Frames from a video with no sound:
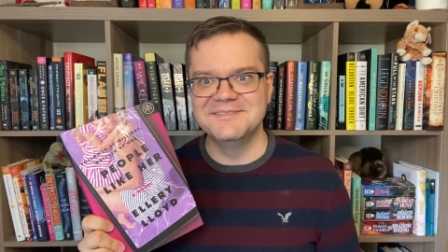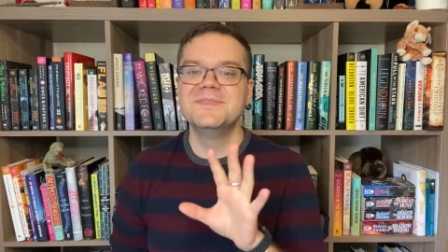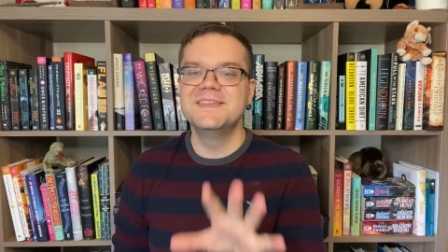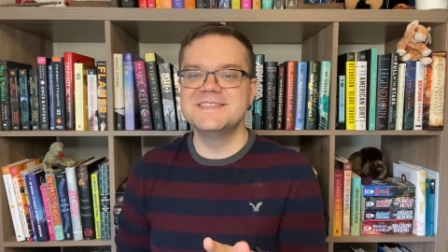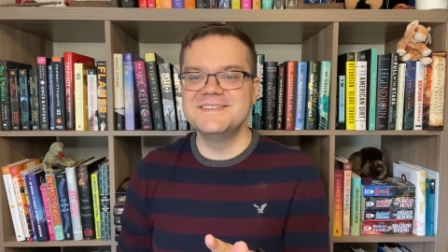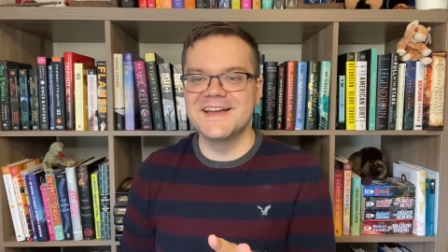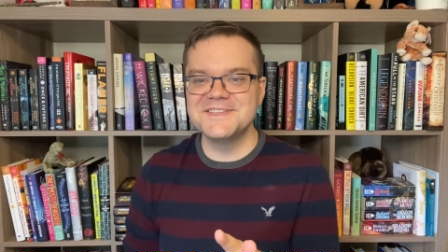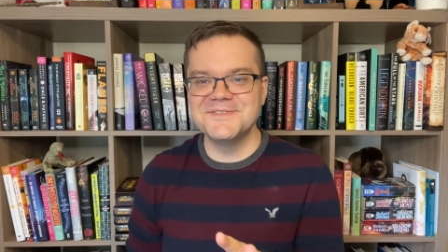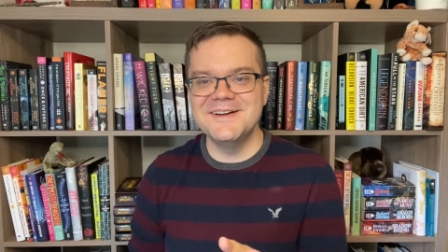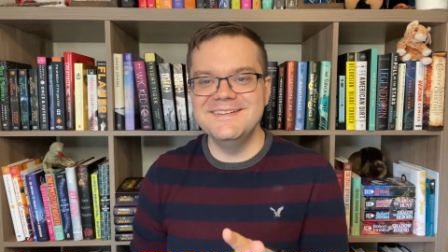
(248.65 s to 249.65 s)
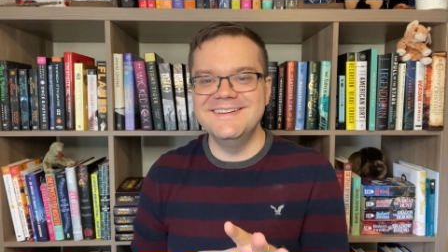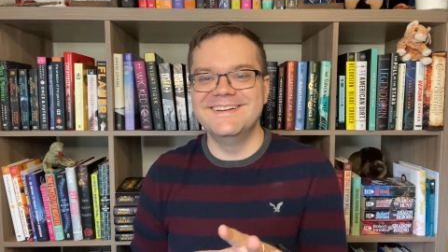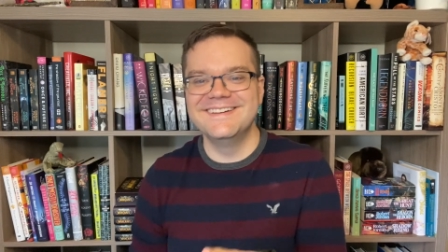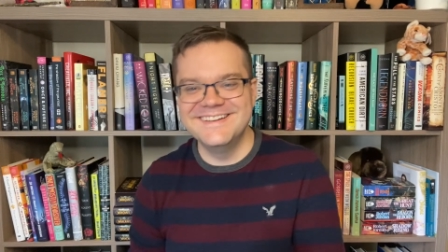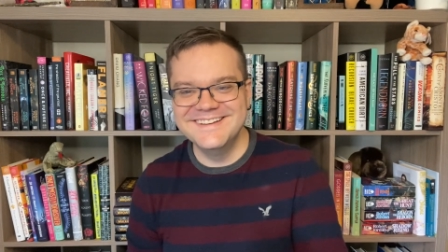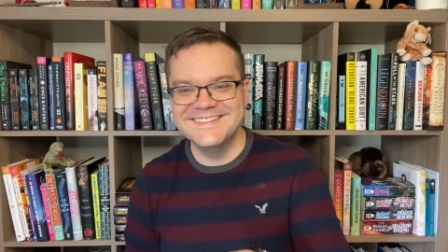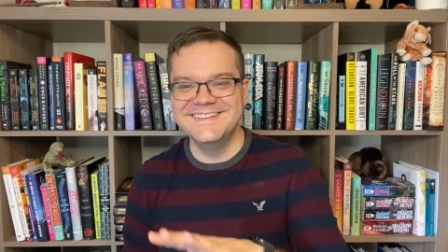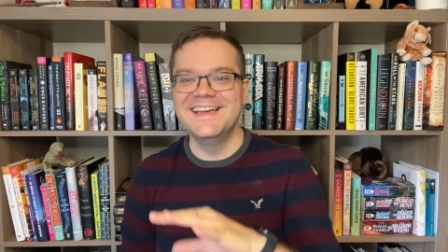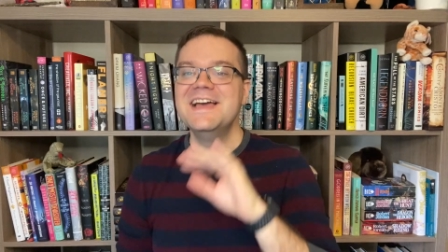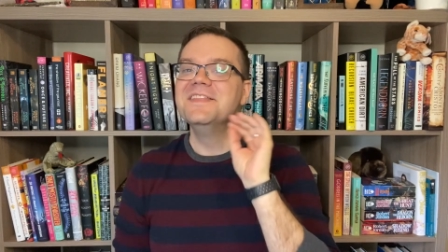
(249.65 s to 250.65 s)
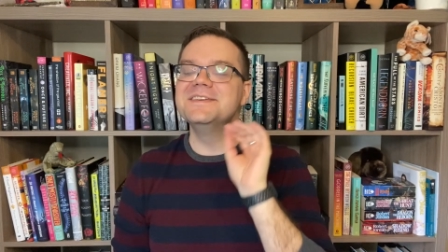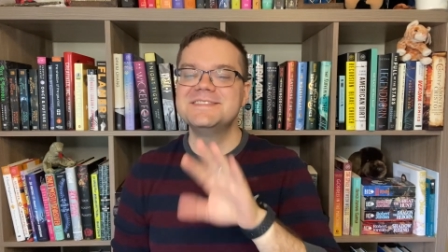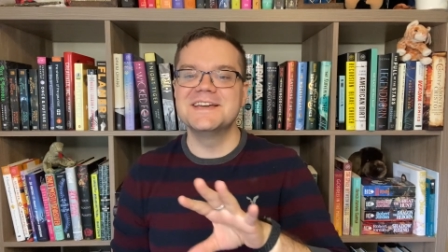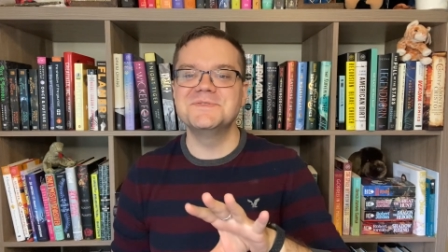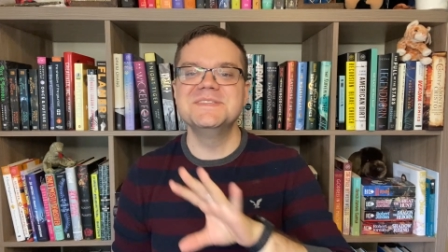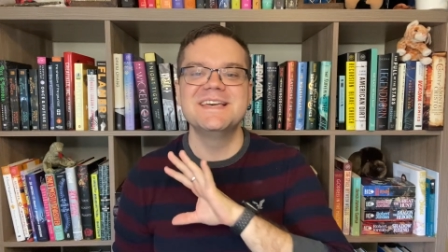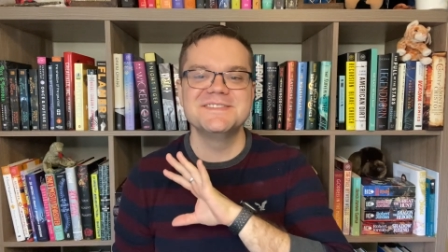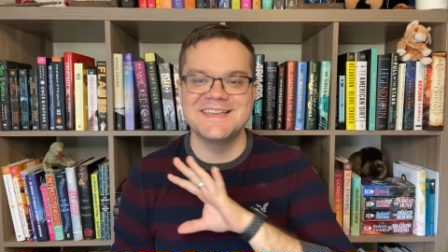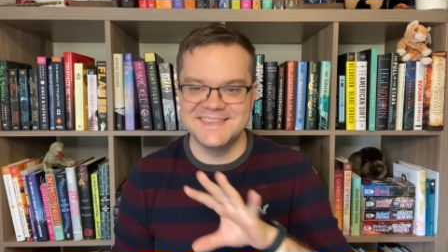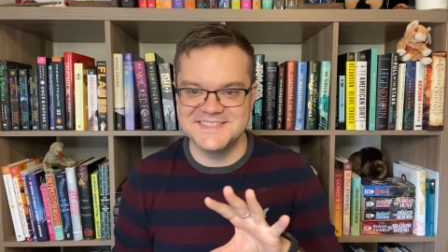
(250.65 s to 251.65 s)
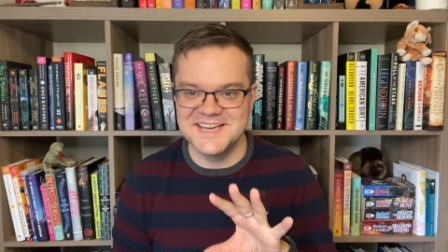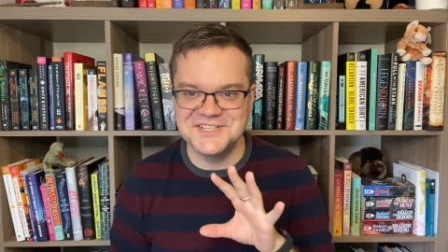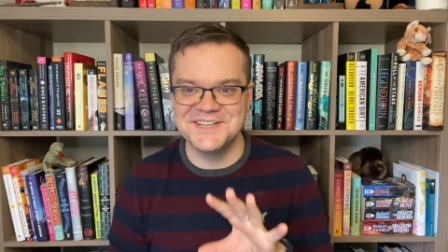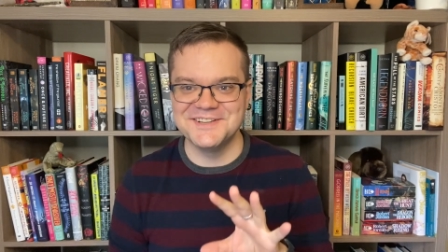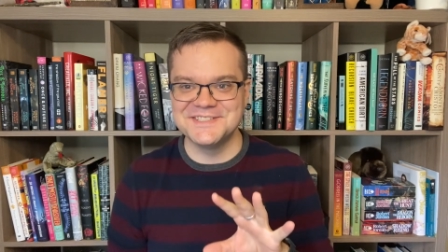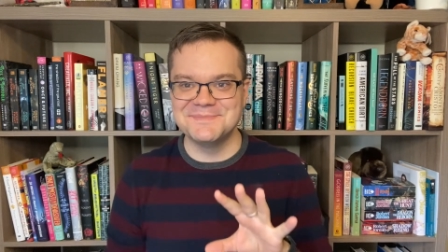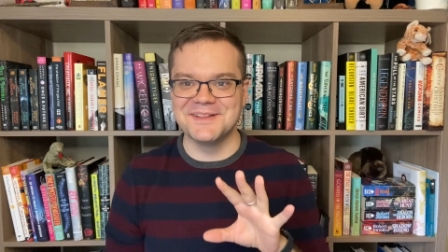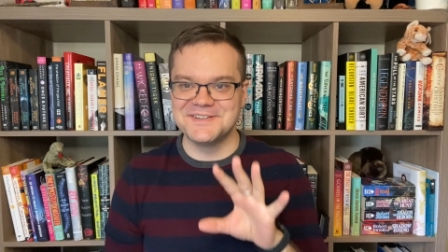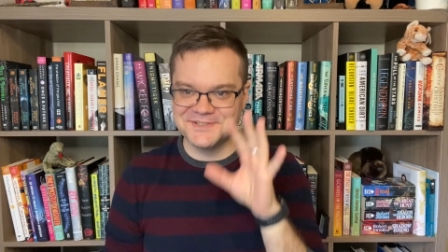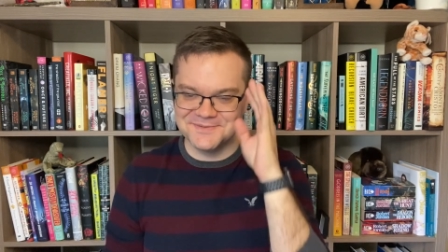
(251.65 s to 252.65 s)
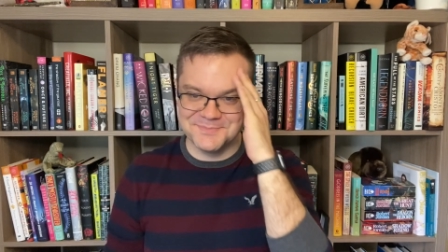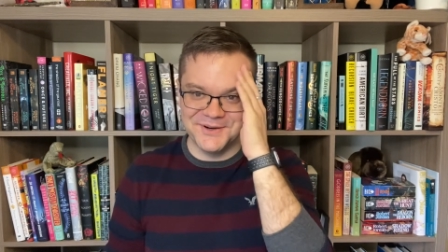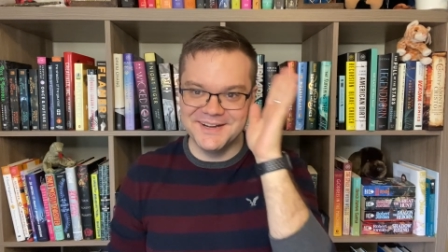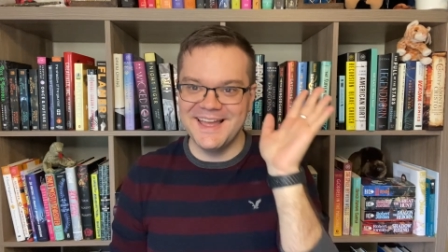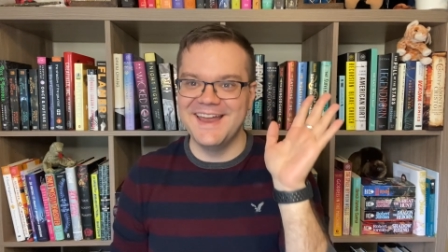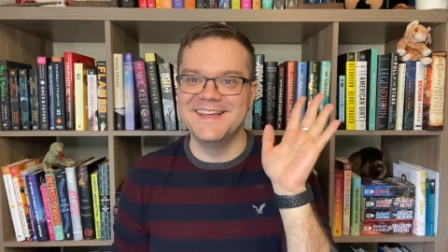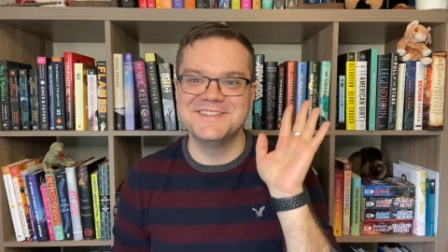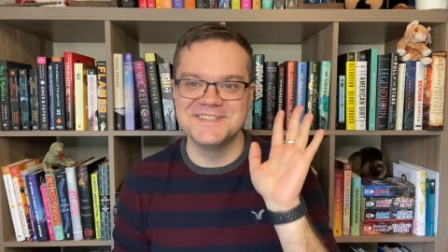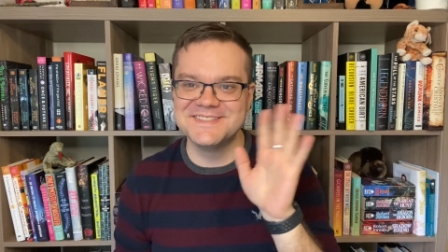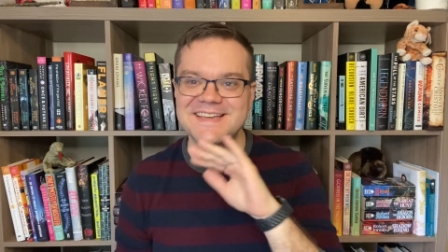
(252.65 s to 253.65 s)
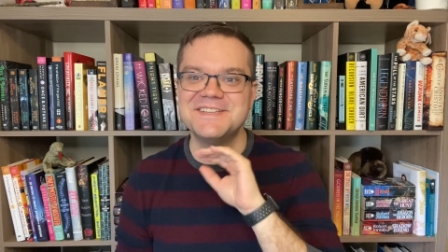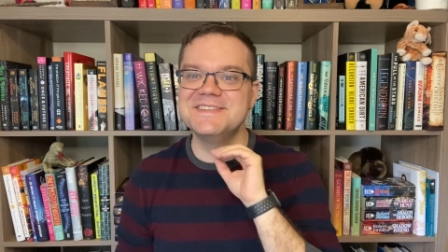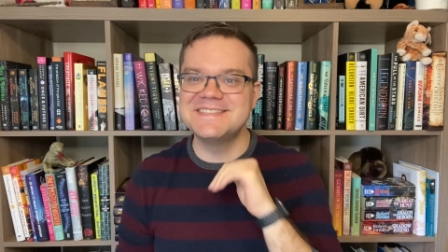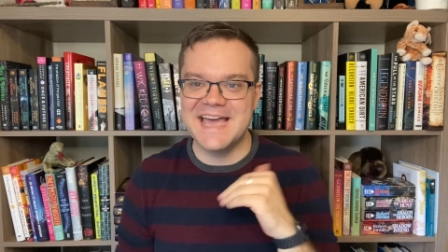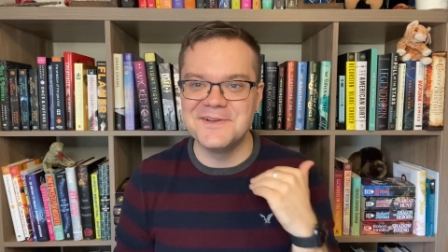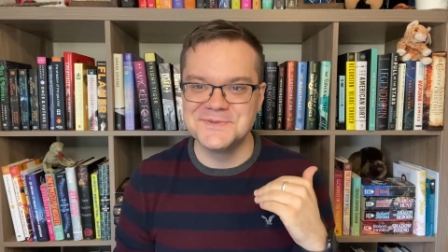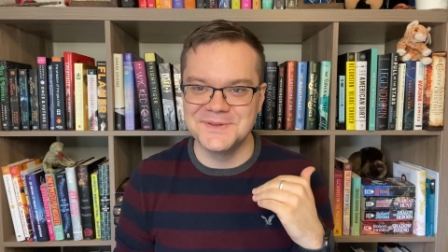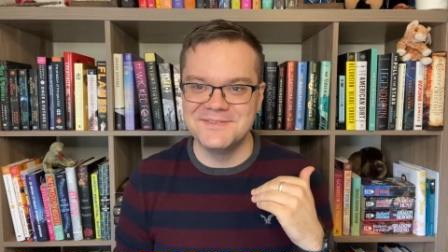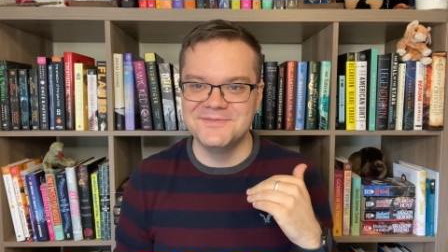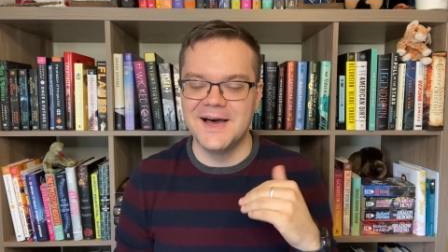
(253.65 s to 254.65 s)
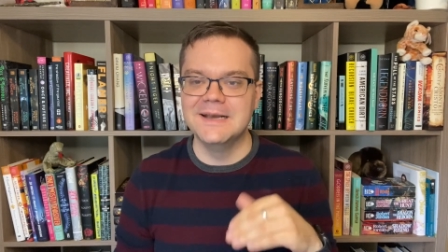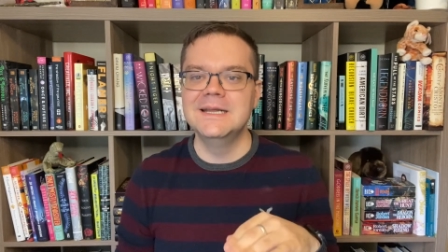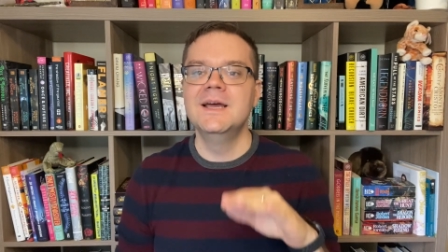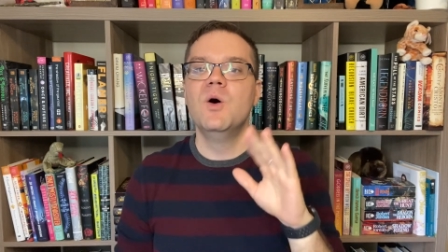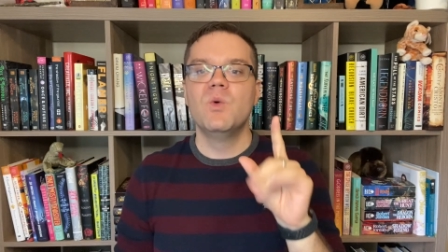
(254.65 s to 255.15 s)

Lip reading: This next one sounds like such a guilty pleasure book, and it just sounds really fun.